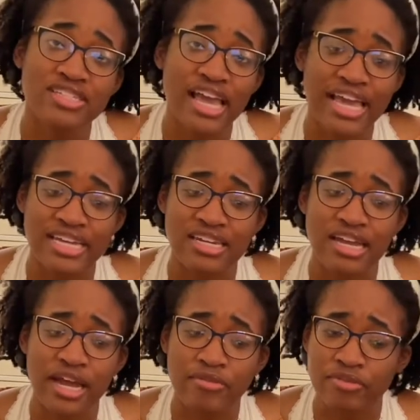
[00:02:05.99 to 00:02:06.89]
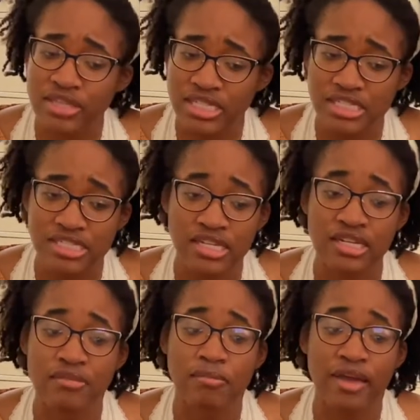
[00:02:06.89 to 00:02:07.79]
and I really
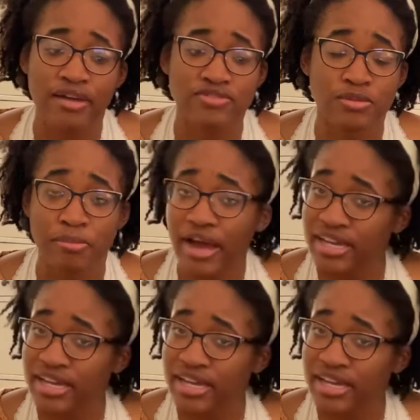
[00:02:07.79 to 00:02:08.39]
didn't have to buy